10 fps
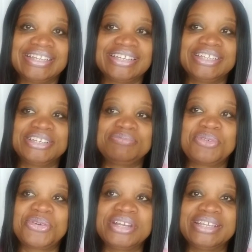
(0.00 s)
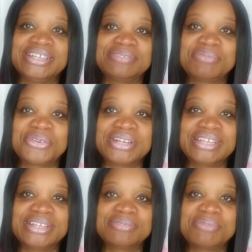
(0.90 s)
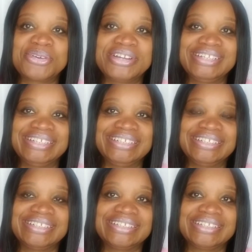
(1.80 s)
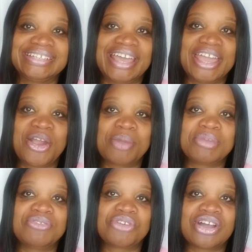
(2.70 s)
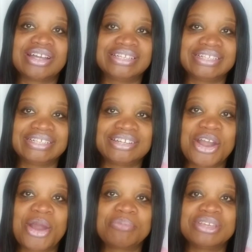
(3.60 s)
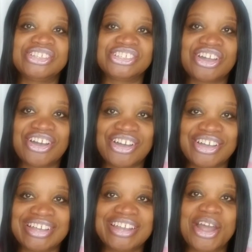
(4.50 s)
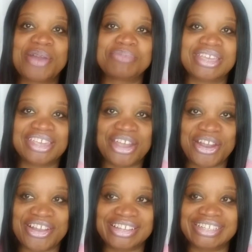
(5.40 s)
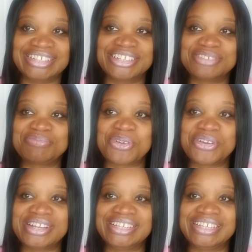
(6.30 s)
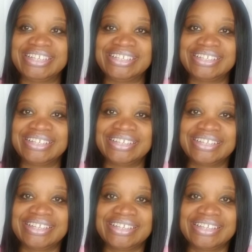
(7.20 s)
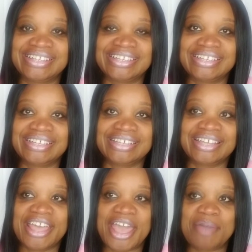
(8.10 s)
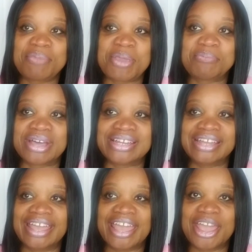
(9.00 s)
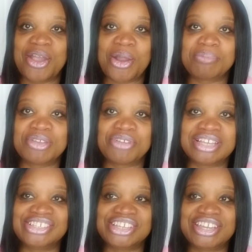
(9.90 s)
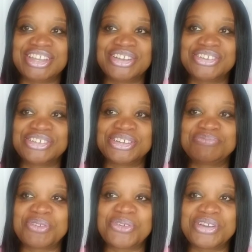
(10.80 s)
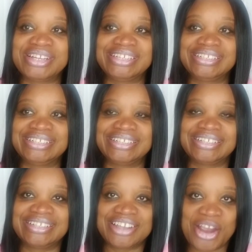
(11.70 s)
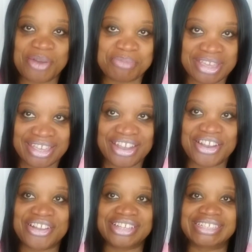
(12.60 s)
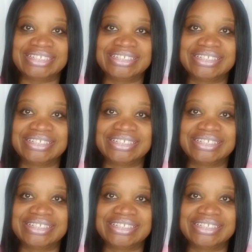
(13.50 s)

Good morning, good morning, good morning. Hey, Heartbeat Rhonda, Heartbeat Sean, Heartbeat Carolyn, good morning. Happy Monday. Hey, Heartbeat Rachel, good morning. Heartbeat Carolyn,